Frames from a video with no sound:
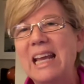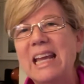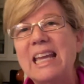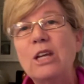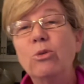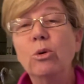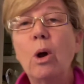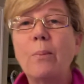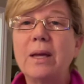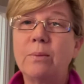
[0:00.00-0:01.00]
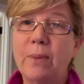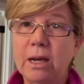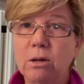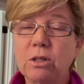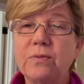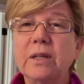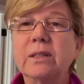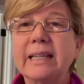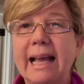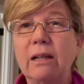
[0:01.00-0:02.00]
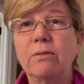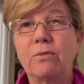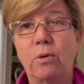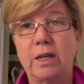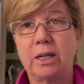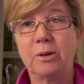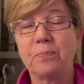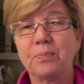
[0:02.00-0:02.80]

He grew up in Bakersfield, California,